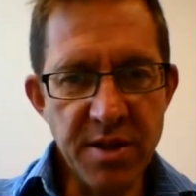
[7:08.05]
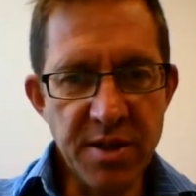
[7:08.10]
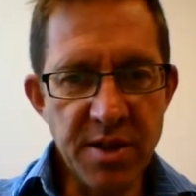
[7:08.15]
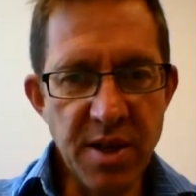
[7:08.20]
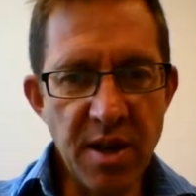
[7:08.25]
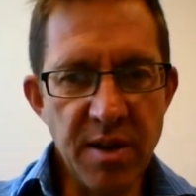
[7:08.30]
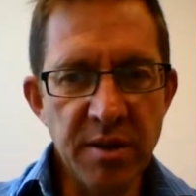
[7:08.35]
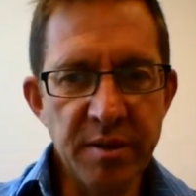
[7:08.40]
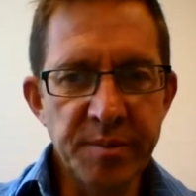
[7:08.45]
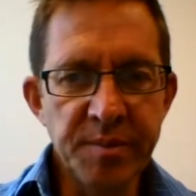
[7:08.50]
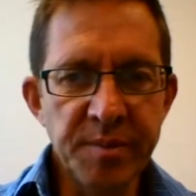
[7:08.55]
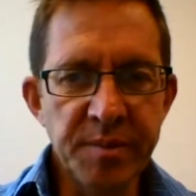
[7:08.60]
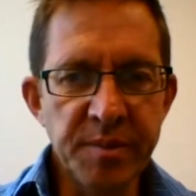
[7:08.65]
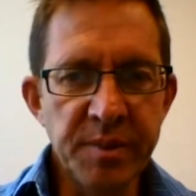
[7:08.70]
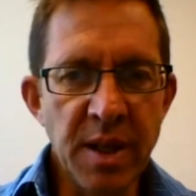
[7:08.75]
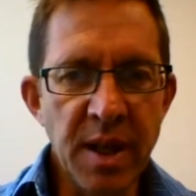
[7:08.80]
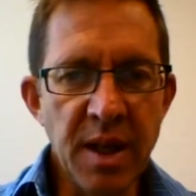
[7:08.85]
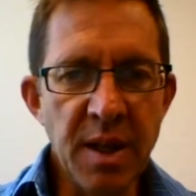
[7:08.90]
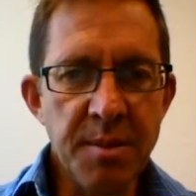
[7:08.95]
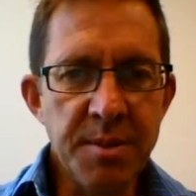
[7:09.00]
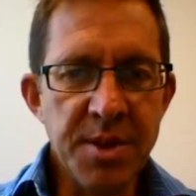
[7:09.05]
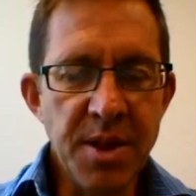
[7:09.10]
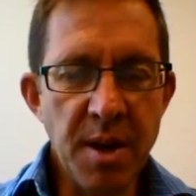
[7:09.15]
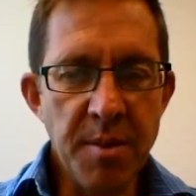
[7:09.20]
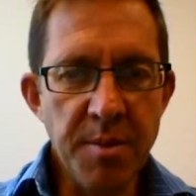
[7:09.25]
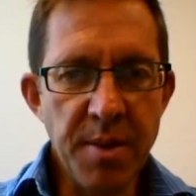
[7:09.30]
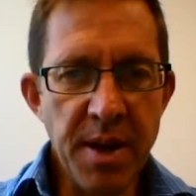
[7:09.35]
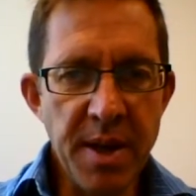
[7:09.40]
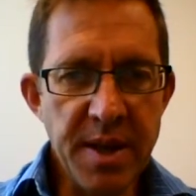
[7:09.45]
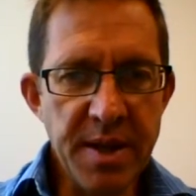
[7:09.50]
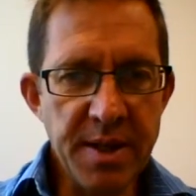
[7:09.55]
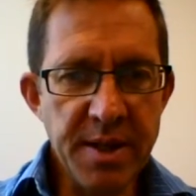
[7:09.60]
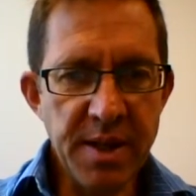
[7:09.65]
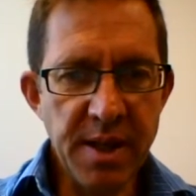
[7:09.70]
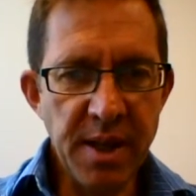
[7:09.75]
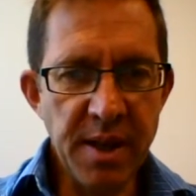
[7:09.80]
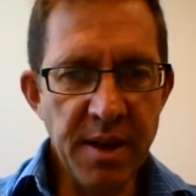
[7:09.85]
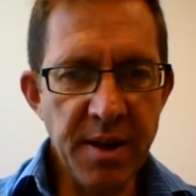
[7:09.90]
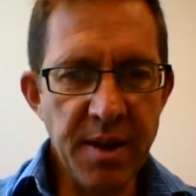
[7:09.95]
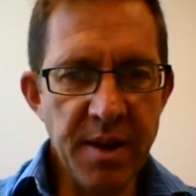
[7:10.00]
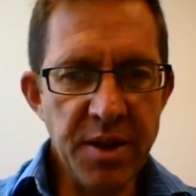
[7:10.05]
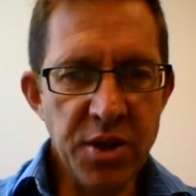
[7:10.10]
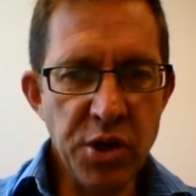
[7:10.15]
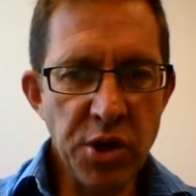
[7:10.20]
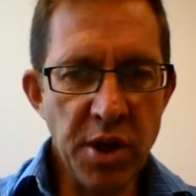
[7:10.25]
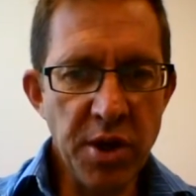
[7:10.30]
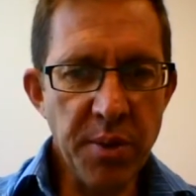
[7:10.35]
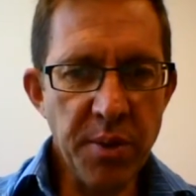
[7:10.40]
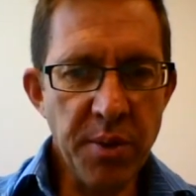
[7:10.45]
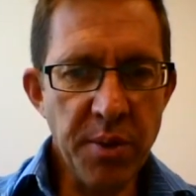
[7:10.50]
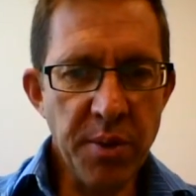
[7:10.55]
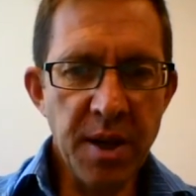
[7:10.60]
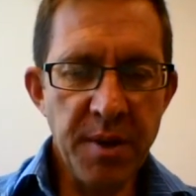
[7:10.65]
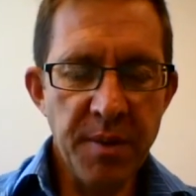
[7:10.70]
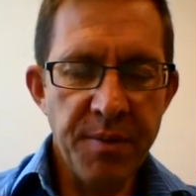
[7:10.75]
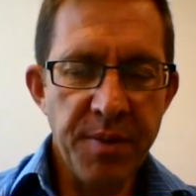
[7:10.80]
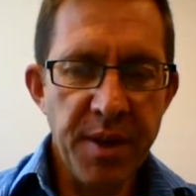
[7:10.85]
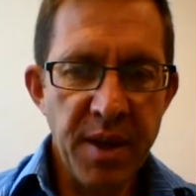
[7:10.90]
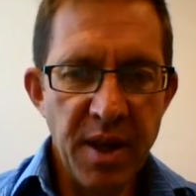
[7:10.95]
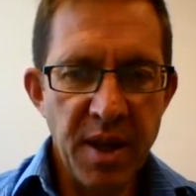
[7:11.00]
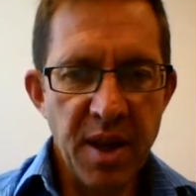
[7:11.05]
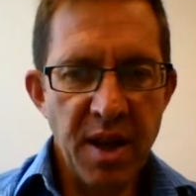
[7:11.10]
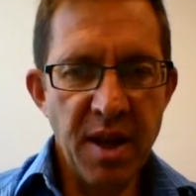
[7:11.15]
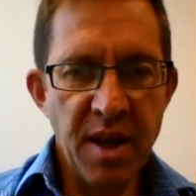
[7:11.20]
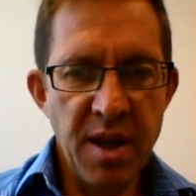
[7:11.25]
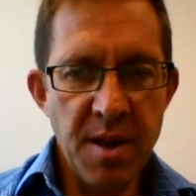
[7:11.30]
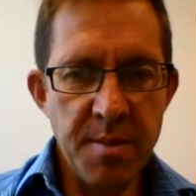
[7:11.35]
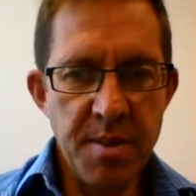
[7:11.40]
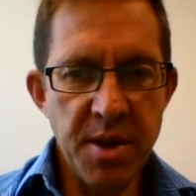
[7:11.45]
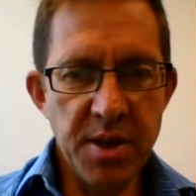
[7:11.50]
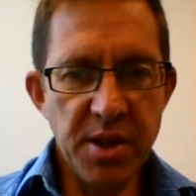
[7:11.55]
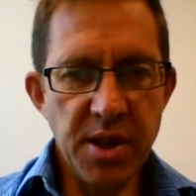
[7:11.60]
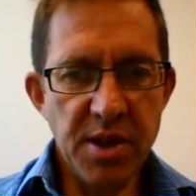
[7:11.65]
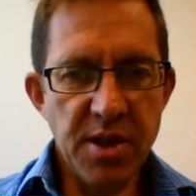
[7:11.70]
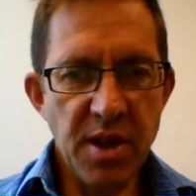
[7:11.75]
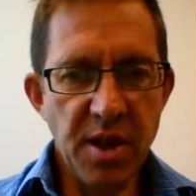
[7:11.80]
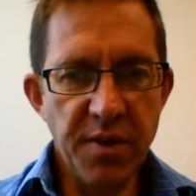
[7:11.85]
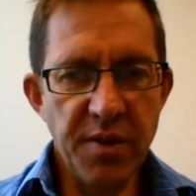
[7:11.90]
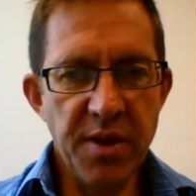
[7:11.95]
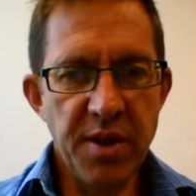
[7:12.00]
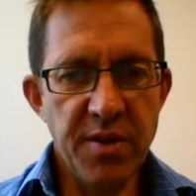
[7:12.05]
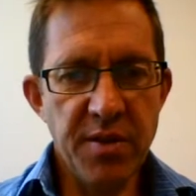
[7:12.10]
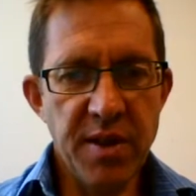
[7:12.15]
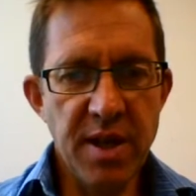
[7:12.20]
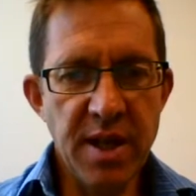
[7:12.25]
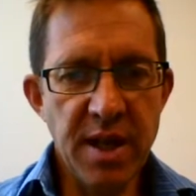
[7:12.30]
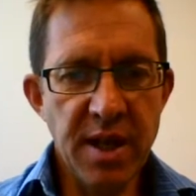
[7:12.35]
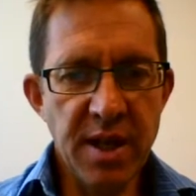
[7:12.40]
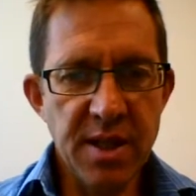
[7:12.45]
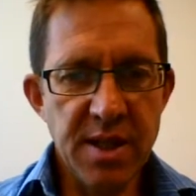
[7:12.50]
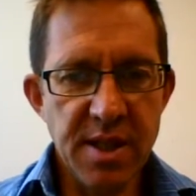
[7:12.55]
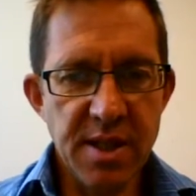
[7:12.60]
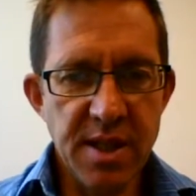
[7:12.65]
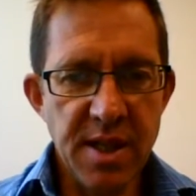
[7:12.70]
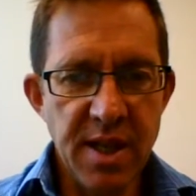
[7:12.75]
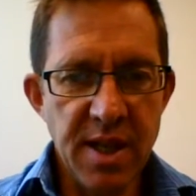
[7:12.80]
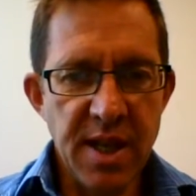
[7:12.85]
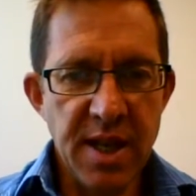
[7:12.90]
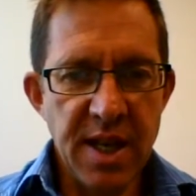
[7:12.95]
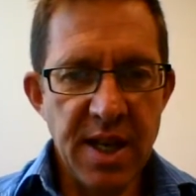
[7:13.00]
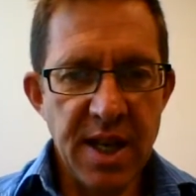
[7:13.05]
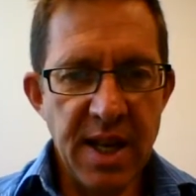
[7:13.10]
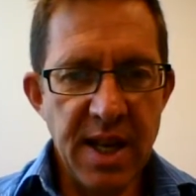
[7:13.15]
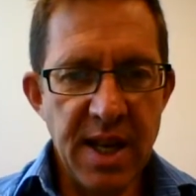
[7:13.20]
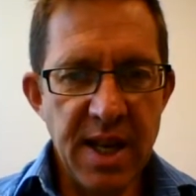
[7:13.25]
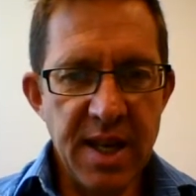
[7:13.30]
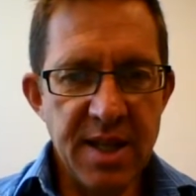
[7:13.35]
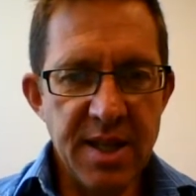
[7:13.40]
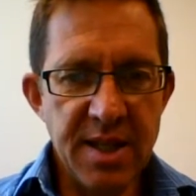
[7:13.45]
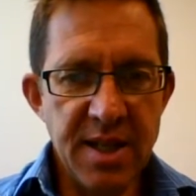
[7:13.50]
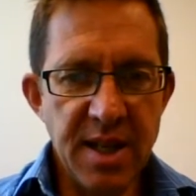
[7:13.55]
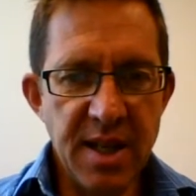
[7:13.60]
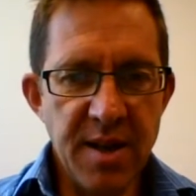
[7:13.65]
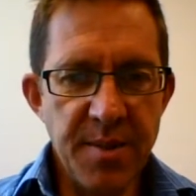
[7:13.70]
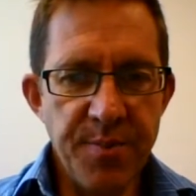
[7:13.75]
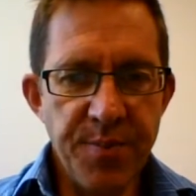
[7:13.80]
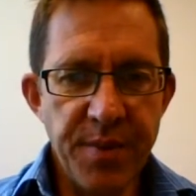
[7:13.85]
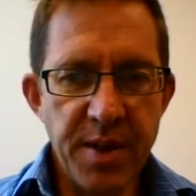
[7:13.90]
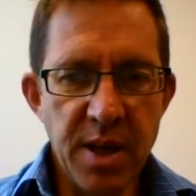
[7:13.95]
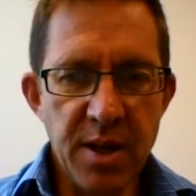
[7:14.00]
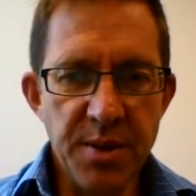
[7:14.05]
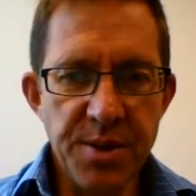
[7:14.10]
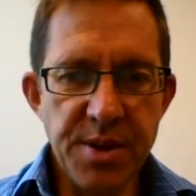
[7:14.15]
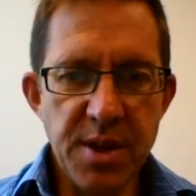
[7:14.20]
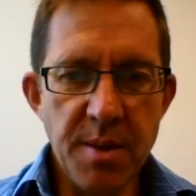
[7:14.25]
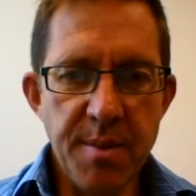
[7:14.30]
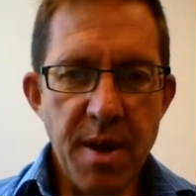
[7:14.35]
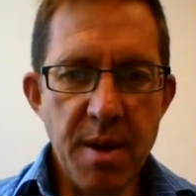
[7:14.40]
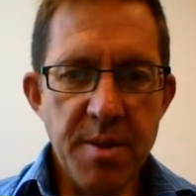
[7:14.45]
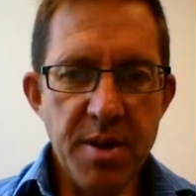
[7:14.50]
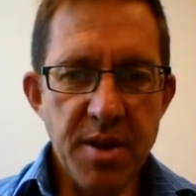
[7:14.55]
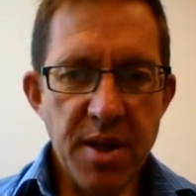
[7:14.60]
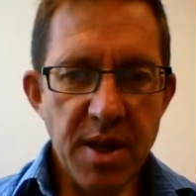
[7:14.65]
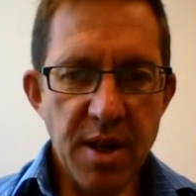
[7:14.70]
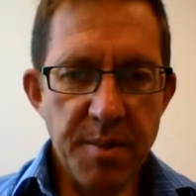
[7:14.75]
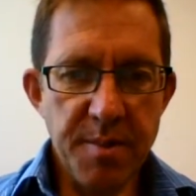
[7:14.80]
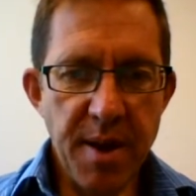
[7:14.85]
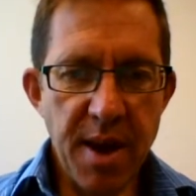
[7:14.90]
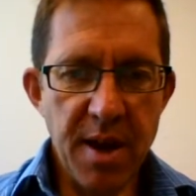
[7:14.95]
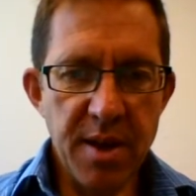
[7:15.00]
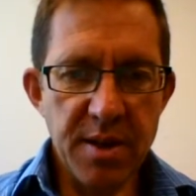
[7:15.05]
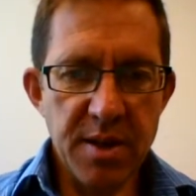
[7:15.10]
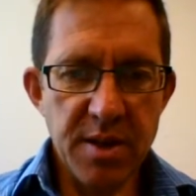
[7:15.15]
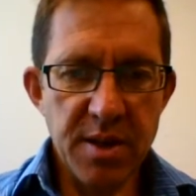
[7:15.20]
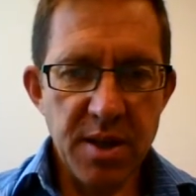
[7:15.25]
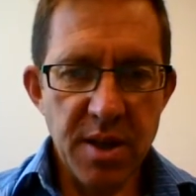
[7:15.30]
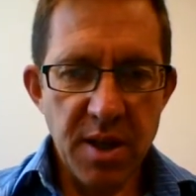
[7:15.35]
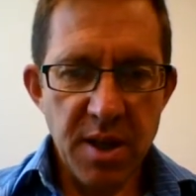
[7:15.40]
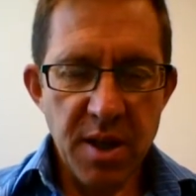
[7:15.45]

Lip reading: So please enjoy the week, immerse yourself in the readings, and also maybe think about